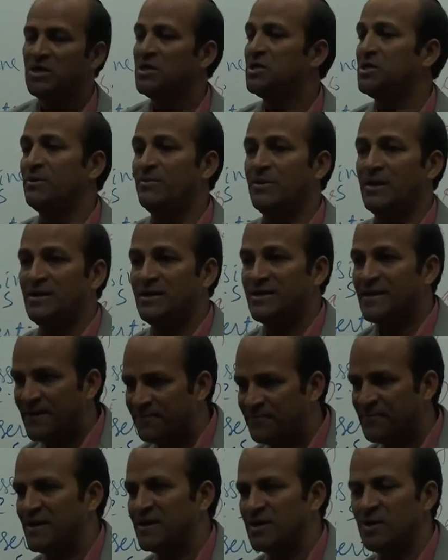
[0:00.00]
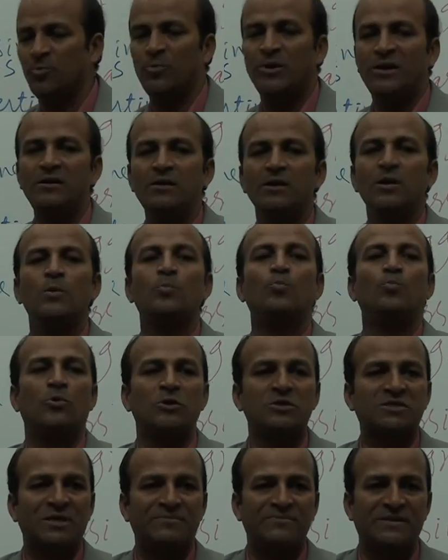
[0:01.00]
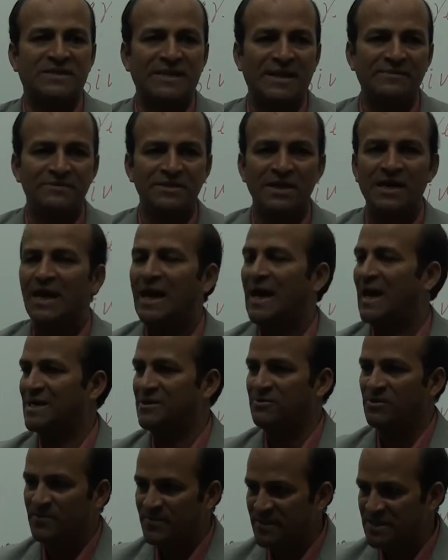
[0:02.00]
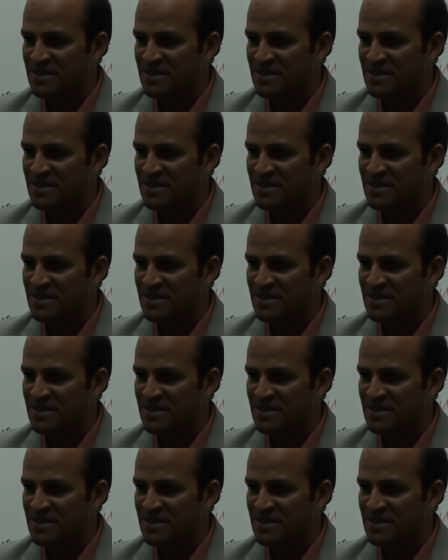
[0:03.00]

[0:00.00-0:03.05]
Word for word: You will definitely win most of the times and you will be